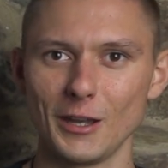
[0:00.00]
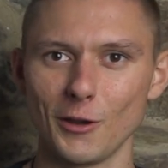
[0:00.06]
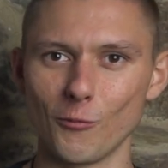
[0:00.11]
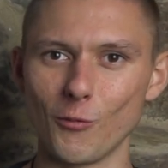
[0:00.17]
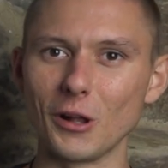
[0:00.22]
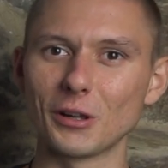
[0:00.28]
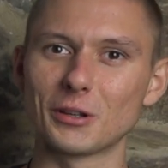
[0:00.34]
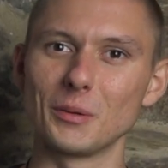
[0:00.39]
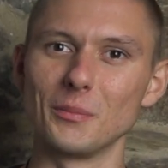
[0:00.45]

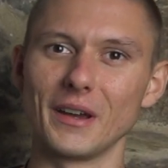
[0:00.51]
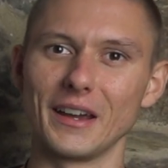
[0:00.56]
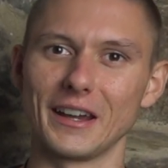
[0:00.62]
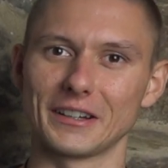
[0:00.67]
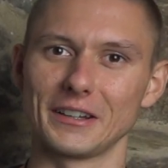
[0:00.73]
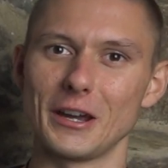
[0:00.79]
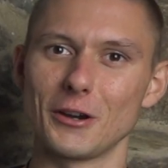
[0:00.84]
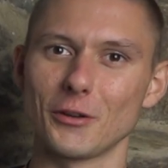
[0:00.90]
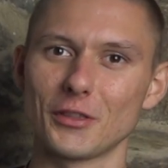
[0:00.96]
Welcome back.
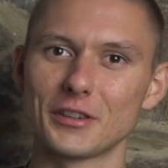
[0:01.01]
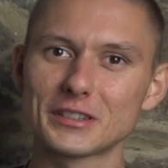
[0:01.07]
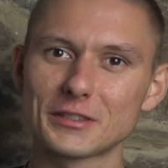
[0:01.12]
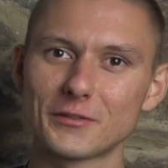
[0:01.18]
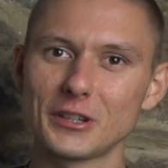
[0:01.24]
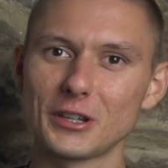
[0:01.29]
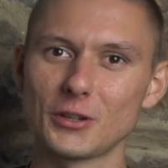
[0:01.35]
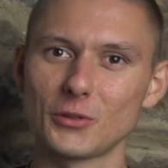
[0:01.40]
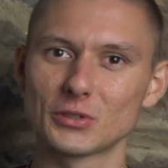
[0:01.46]
Now in this
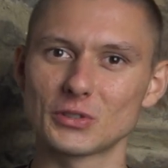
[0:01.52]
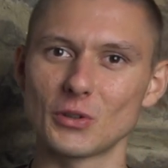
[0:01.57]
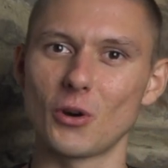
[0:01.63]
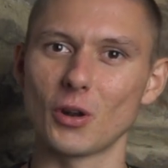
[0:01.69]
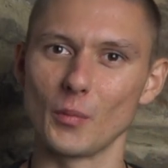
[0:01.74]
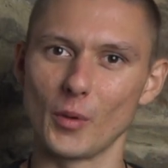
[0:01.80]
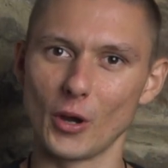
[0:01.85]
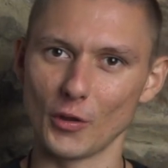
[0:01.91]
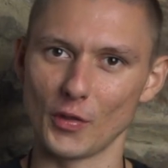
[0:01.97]
video it's all
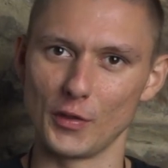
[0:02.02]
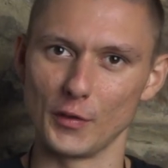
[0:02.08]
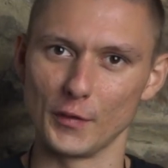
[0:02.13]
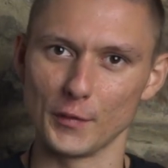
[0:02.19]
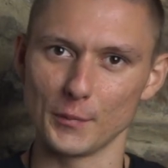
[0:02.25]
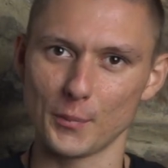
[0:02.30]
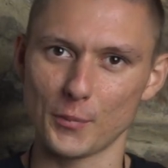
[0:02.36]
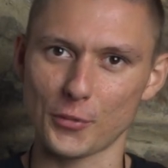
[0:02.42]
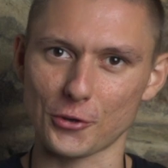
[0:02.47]
about the
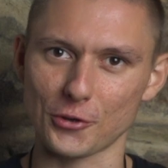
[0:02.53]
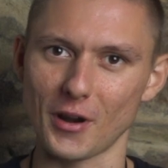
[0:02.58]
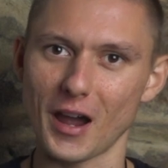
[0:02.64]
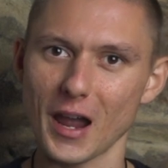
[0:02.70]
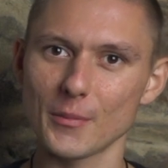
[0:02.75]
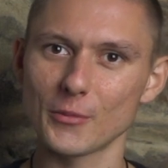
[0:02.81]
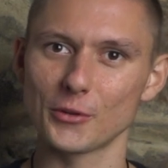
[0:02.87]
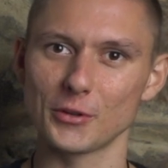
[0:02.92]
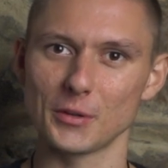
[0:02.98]

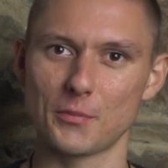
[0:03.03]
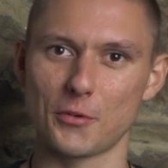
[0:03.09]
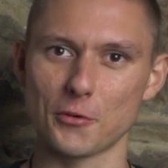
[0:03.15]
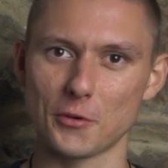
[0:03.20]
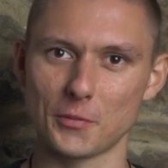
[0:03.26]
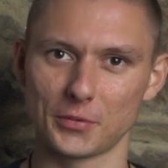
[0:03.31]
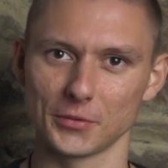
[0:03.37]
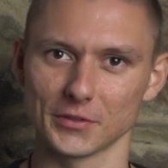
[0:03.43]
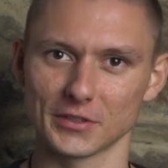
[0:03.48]
primary
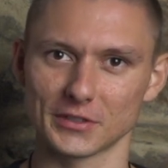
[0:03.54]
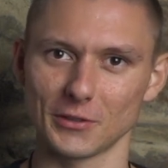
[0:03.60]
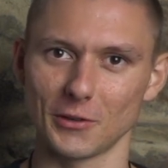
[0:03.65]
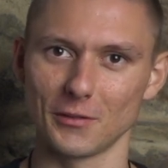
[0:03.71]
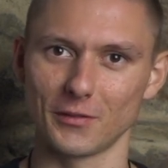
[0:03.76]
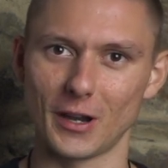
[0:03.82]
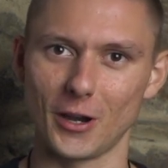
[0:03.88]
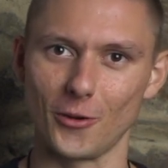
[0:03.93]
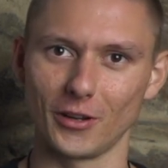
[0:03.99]
purpose
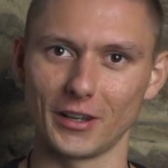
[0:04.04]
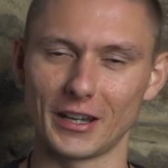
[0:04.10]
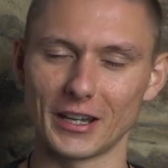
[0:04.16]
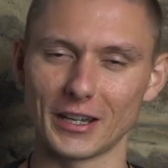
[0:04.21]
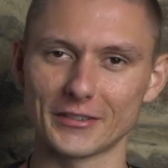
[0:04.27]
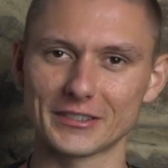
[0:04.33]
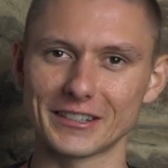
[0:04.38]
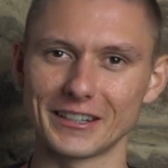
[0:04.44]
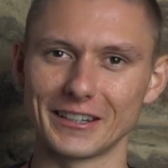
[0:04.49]
of our
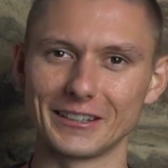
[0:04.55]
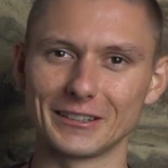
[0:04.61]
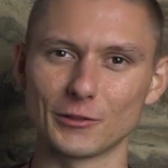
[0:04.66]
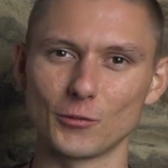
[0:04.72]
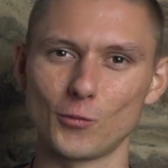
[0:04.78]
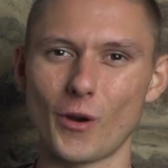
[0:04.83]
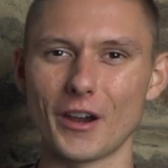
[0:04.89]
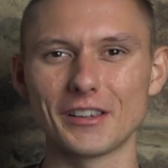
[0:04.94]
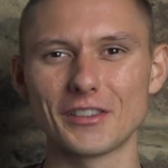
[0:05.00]
lives, and
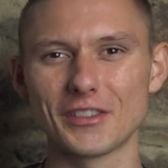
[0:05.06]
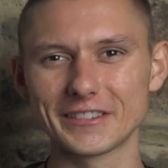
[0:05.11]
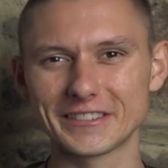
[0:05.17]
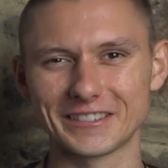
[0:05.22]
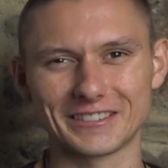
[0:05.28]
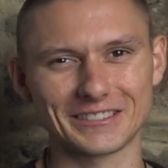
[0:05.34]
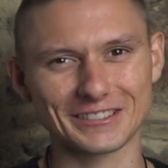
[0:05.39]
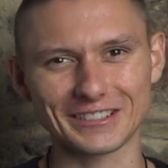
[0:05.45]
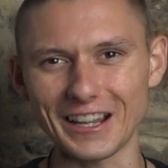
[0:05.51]
while this
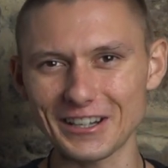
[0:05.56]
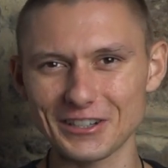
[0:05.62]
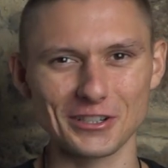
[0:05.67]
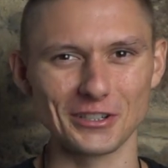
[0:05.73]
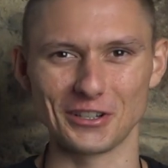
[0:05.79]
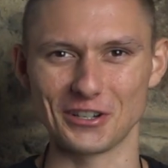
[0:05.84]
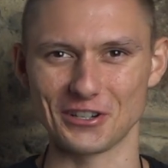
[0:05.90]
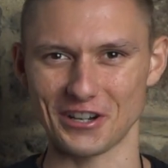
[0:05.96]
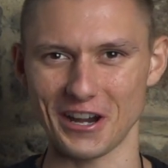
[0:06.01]
is such a
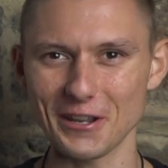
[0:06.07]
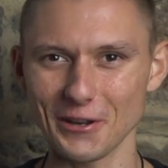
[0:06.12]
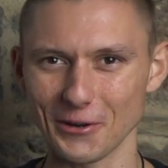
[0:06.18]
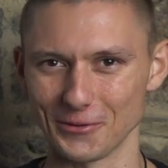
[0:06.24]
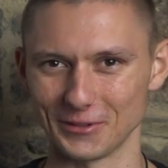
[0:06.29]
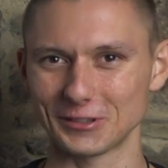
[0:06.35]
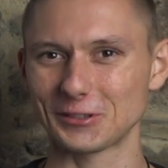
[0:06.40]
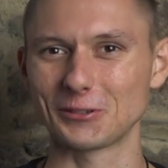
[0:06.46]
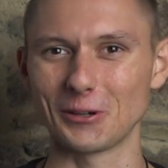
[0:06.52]

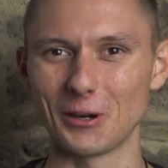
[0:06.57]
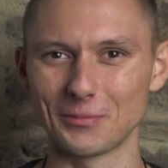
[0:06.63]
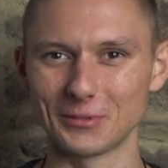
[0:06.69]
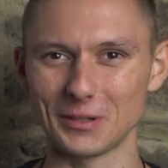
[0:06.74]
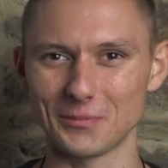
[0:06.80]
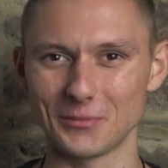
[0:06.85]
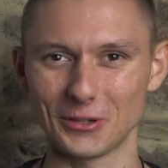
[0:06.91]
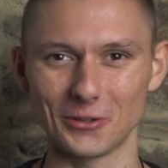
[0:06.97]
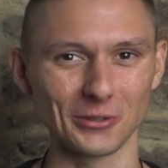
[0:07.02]
generous
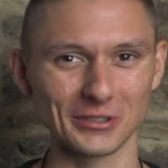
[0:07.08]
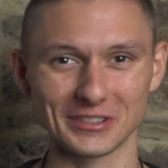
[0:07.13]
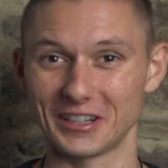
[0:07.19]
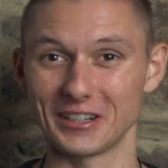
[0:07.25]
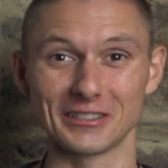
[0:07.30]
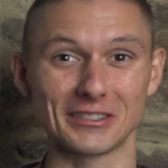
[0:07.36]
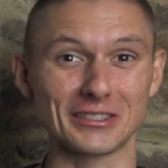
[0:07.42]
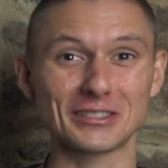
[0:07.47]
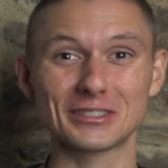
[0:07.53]
topic because
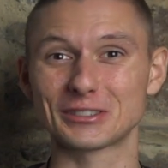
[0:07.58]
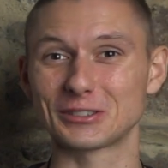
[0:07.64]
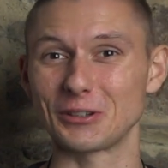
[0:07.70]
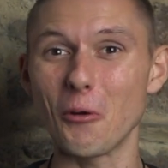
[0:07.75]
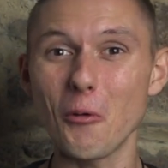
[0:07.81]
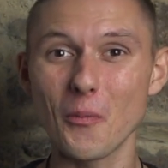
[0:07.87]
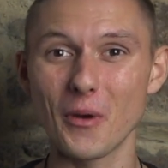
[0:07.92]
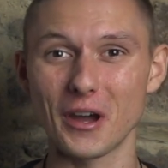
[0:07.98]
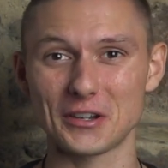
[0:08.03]
there's
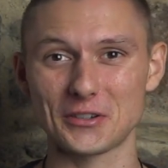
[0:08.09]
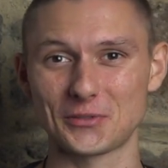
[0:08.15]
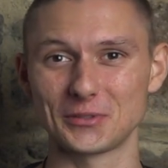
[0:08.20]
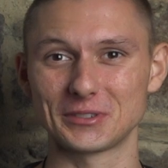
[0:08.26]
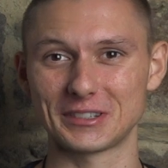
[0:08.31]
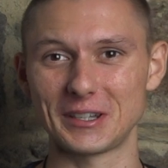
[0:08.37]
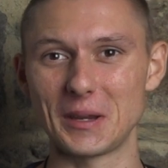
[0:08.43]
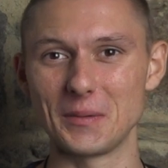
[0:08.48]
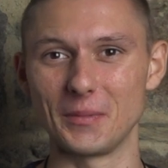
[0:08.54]
so much to
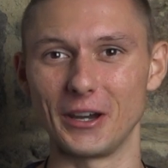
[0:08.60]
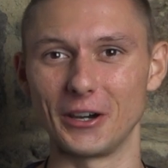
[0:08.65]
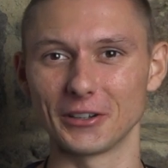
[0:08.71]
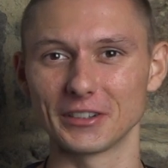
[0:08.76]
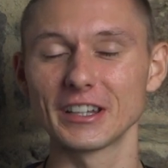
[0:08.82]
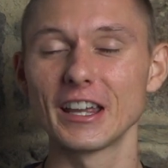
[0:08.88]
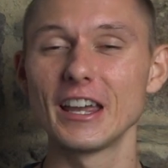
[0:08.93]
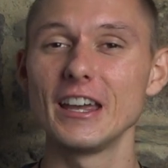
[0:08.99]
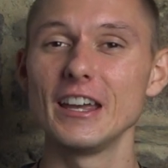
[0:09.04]
say about
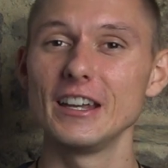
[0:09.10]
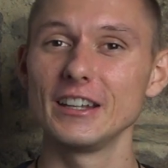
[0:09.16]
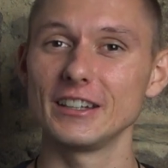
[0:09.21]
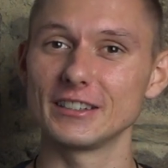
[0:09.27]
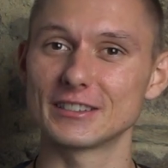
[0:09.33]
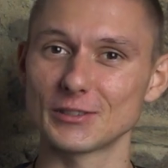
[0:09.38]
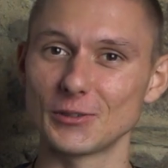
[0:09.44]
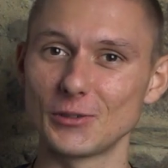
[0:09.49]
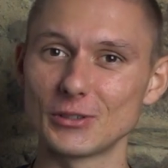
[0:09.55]
it,
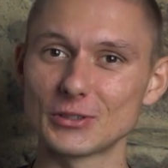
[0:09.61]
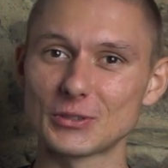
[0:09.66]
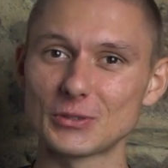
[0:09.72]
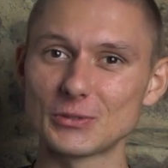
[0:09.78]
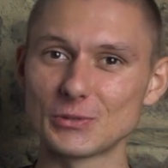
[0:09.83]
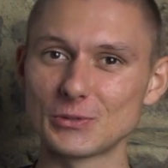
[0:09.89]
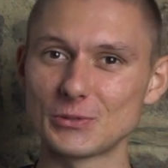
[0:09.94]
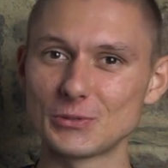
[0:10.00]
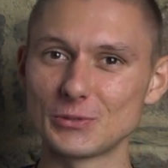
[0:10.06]
it's
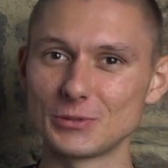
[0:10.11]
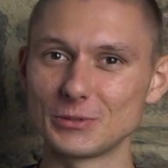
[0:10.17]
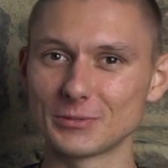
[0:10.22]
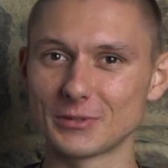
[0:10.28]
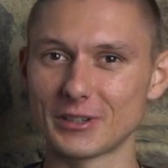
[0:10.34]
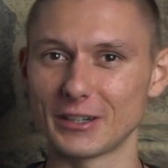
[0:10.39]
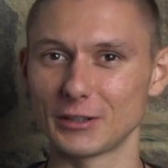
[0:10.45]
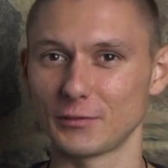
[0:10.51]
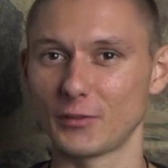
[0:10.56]
also
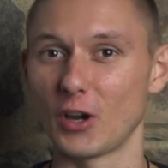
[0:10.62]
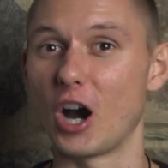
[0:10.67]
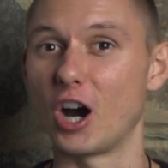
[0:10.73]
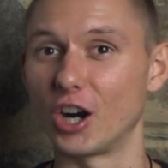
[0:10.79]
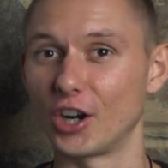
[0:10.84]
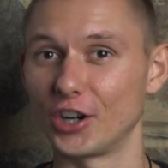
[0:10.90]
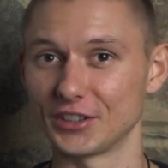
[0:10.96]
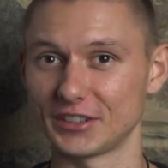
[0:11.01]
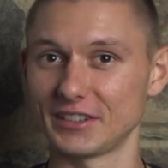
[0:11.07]
kind of
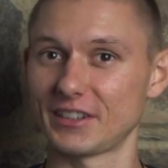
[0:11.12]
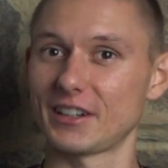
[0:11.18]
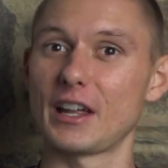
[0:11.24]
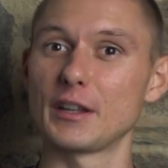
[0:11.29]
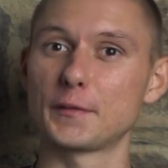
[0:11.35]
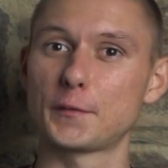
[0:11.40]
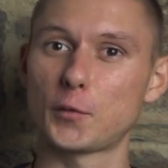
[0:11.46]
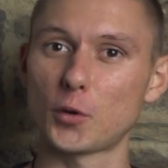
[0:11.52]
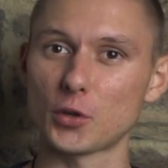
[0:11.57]
hard and an
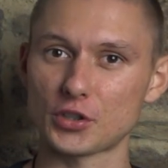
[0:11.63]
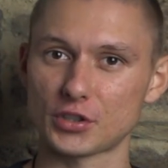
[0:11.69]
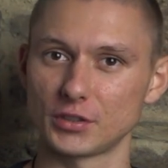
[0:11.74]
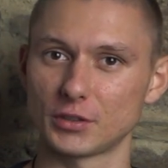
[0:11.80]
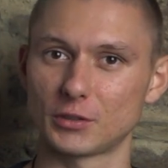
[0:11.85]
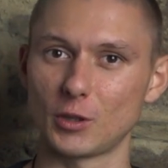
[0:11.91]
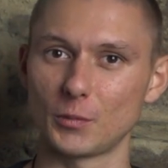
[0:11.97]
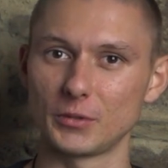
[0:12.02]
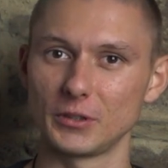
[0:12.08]
unfortunate
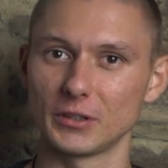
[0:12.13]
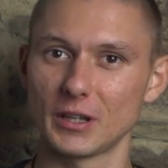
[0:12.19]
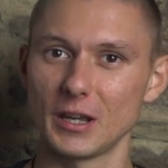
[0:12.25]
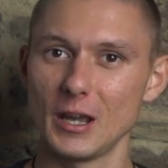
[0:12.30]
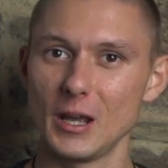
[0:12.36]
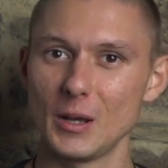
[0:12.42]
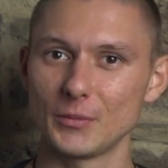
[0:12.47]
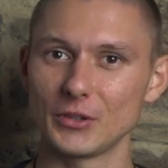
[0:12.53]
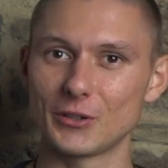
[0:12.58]
topic
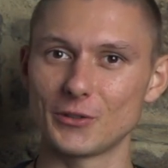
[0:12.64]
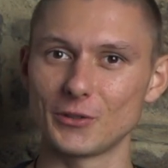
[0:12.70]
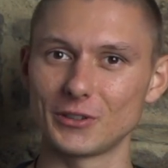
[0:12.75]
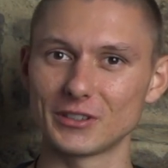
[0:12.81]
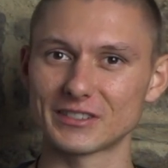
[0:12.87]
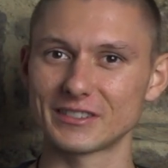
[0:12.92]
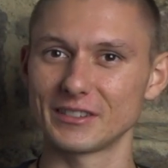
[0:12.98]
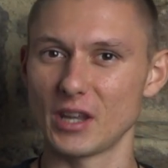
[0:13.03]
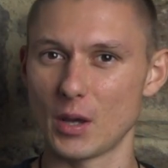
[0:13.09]

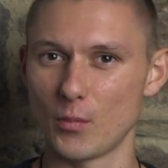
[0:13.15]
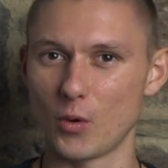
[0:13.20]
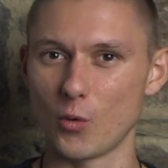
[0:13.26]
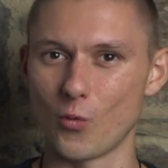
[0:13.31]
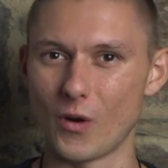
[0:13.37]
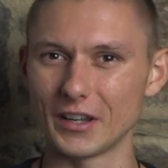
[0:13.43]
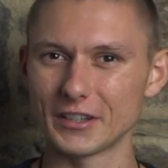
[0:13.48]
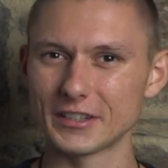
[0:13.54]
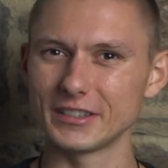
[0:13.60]
because number
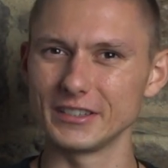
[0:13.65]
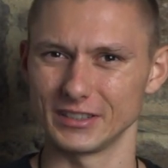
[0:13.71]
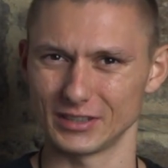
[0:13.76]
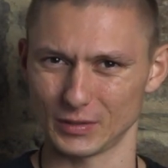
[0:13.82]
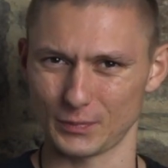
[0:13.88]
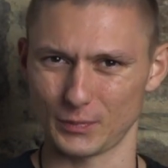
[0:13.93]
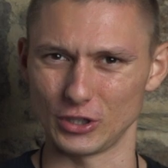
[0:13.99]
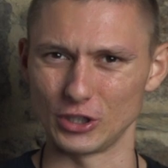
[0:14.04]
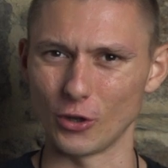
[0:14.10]
one, it is
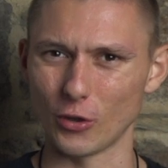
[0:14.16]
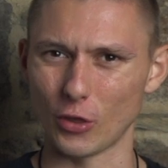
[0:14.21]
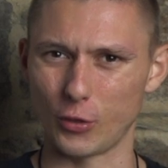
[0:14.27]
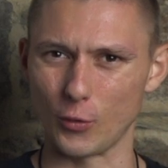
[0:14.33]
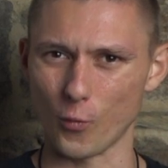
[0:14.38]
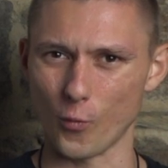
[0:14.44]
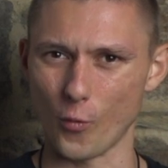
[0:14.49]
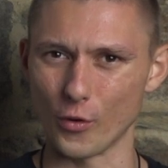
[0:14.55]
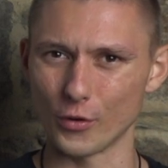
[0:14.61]
beyond the
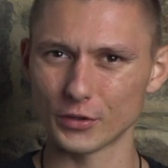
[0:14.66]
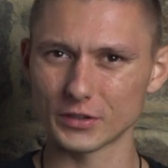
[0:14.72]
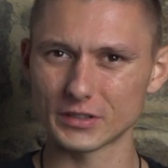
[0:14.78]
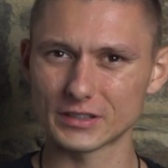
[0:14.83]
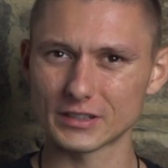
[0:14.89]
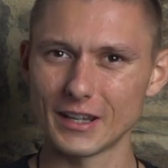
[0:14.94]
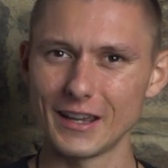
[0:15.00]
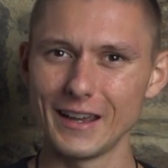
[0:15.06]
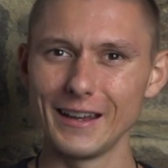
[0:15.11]

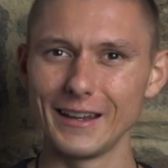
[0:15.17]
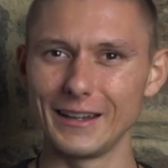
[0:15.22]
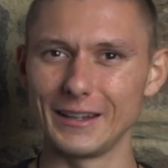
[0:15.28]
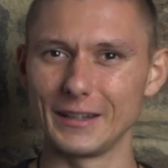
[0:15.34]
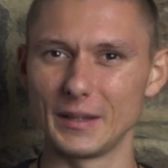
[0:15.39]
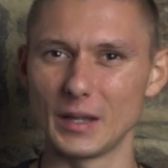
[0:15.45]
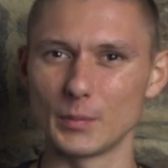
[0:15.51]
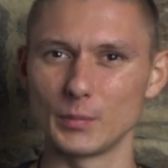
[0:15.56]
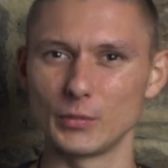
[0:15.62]
words,
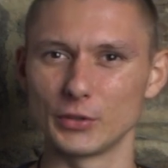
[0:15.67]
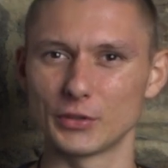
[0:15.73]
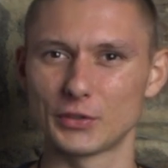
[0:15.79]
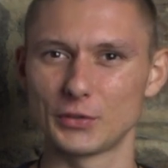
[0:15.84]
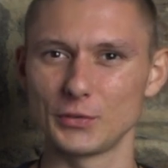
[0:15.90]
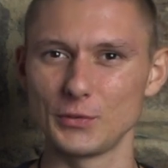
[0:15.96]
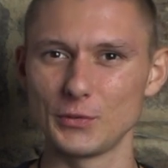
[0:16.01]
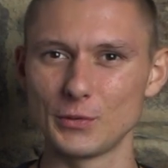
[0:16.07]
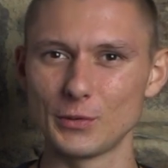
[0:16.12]
and number
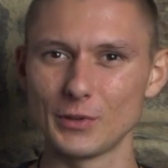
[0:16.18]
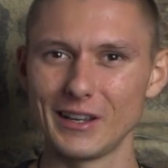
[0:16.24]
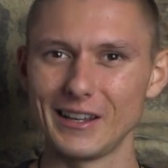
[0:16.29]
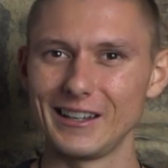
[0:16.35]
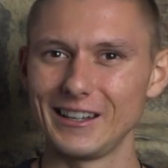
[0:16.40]
two,